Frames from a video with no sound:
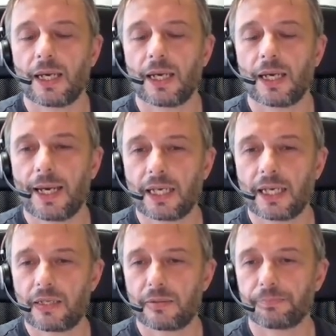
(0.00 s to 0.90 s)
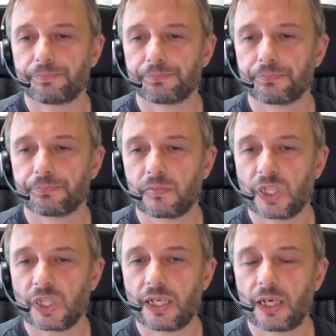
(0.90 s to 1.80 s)
And that's it. The
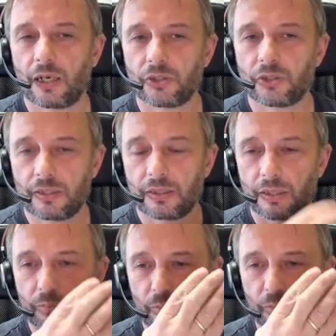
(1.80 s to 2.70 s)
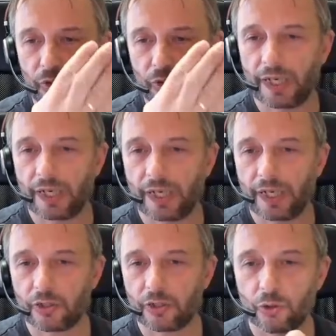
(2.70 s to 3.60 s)
data are then provided
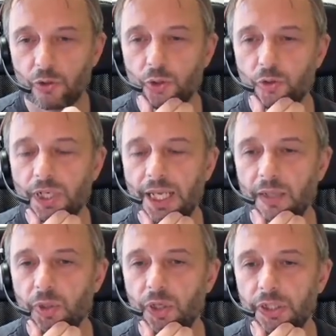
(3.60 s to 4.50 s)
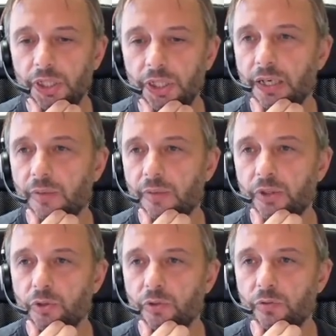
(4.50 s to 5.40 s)
to the relying party and can be
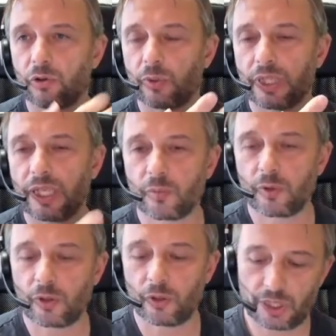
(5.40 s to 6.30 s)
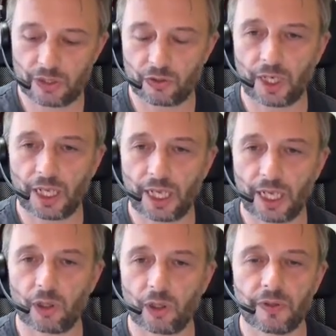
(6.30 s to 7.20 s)
used for whatever process the relying
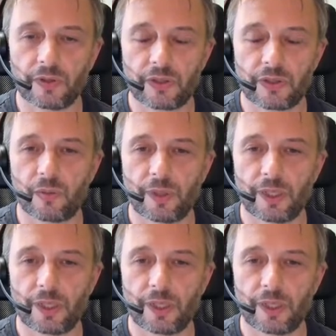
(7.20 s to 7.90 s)
party wants to implement.